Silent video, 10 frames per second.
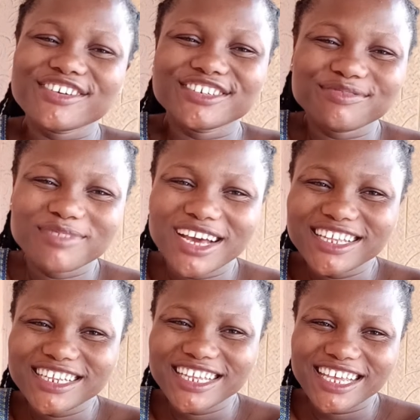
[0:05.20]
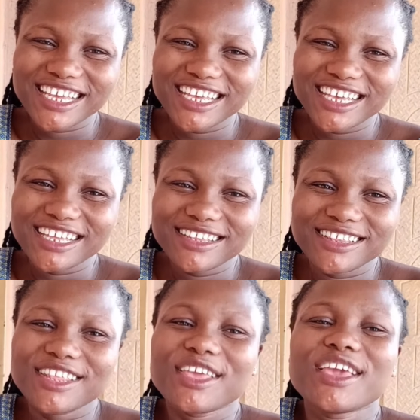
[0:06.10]
good
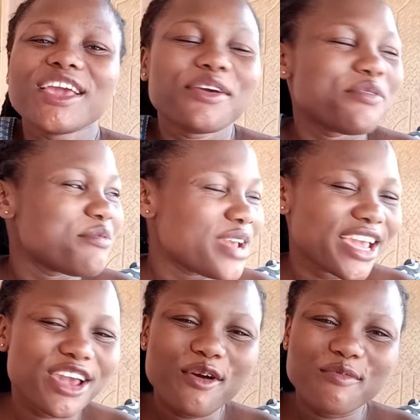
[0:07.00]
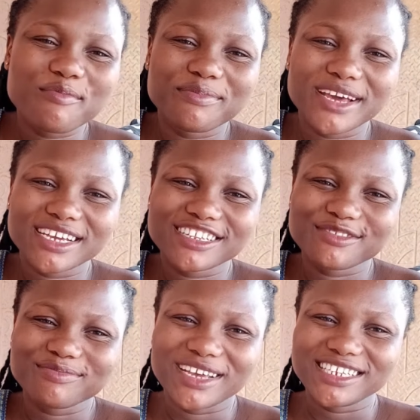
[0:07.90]
morning, welcome back
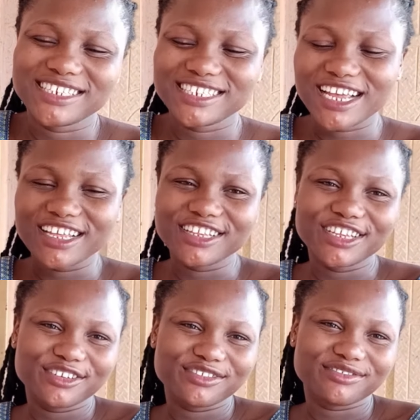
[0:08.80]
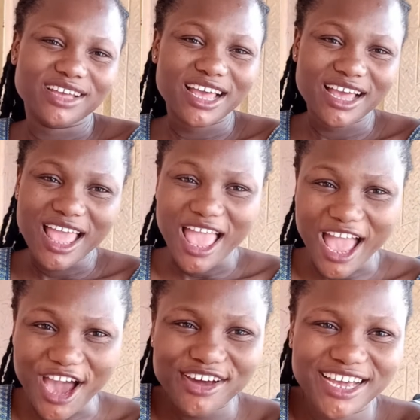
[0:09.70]
to my channel.
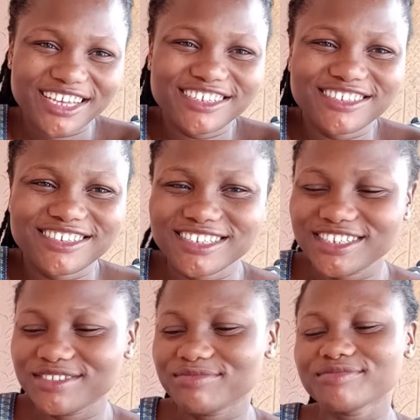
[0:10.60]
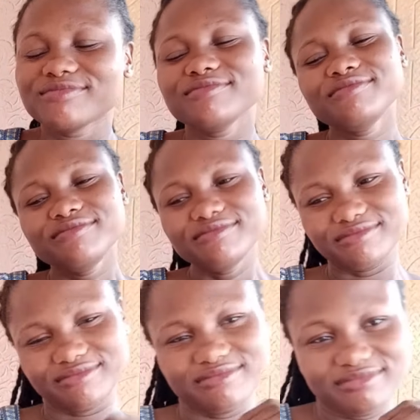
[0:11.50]
How are you doing?
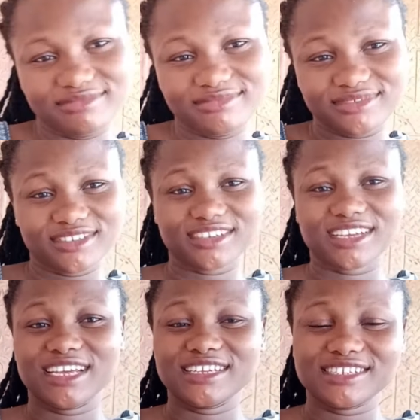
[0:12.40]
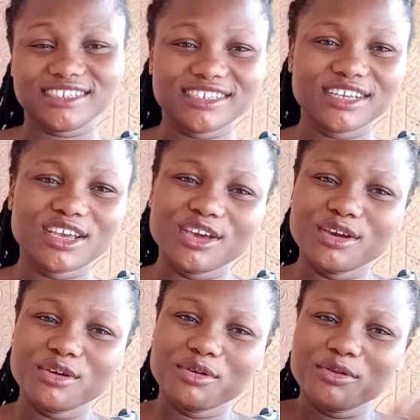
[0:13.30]
So guys,
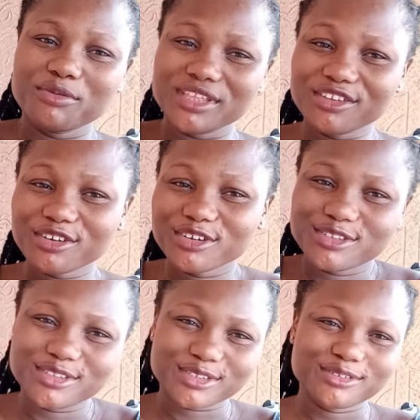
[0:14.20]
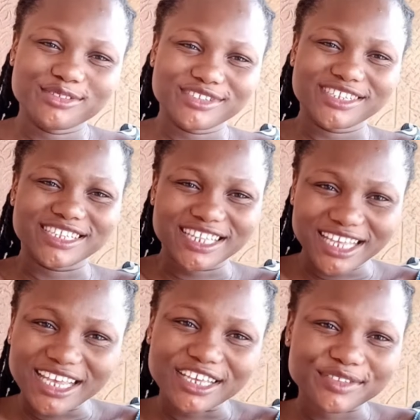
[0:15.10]
we'd not go to school
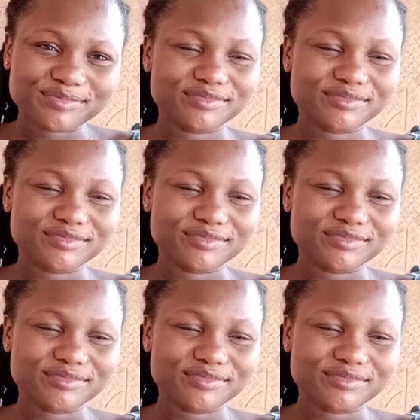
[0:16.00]
today.